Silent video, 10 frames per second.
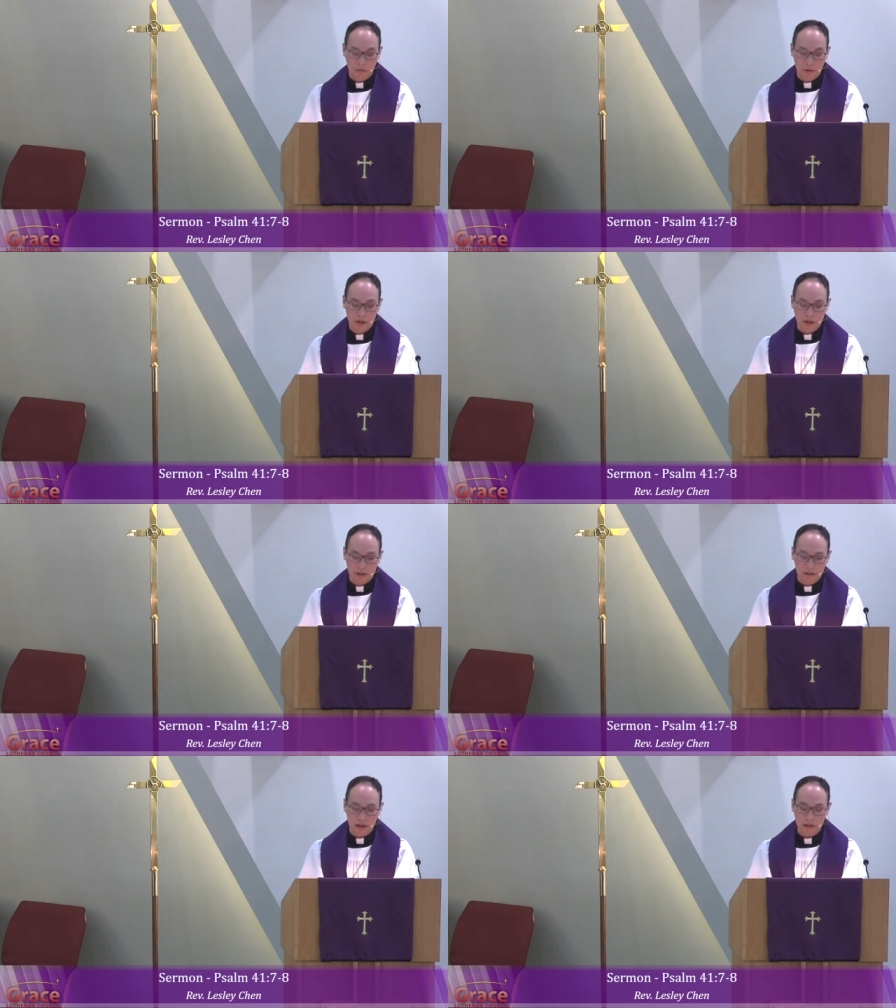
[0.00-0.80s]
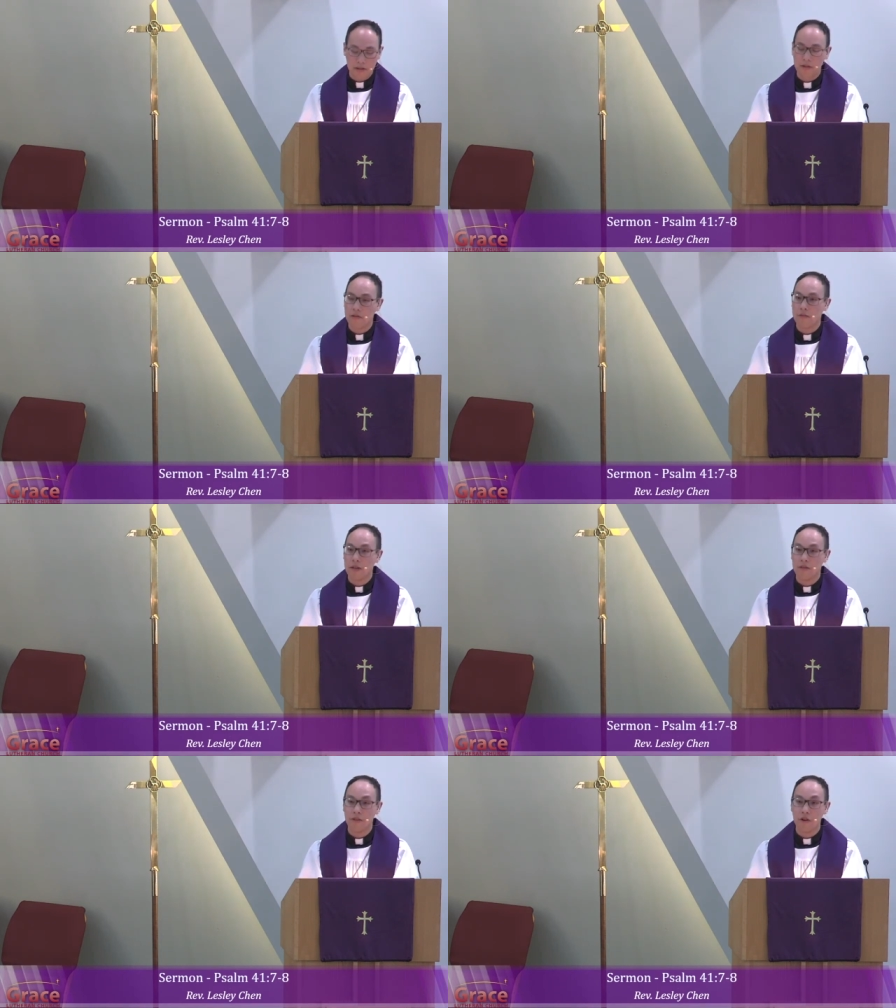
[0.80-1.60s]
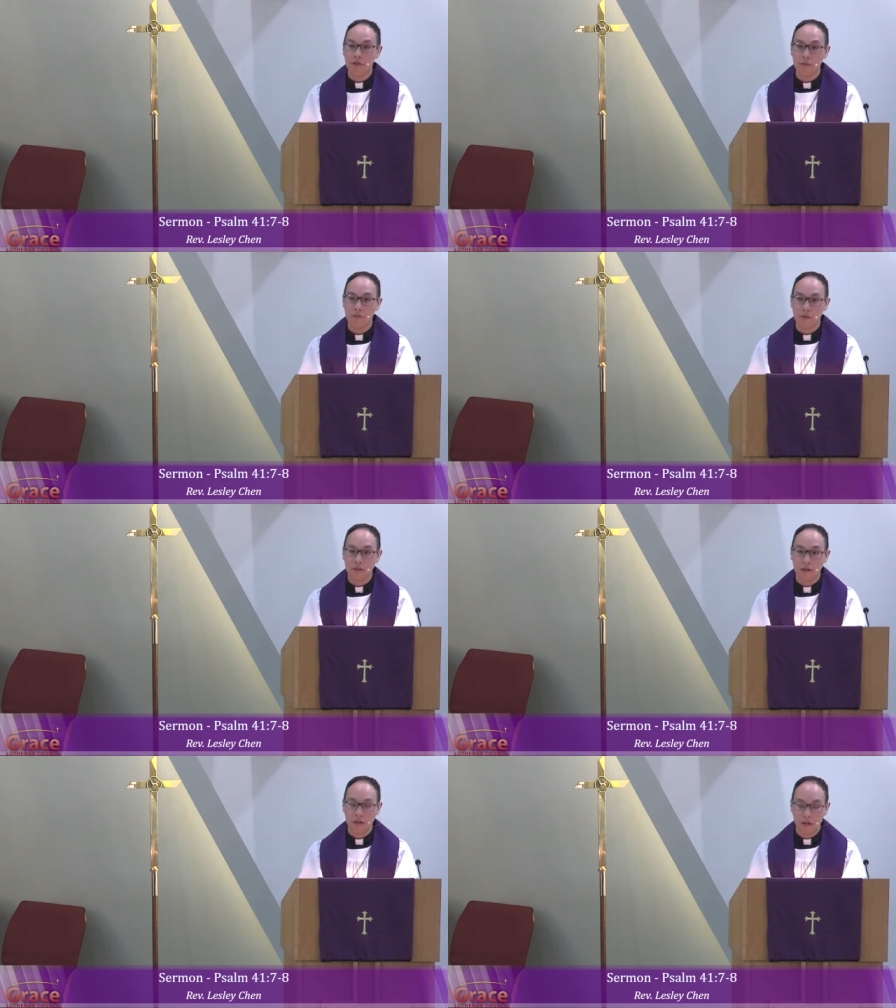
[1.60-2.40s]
When God is silent, it speaks volumes.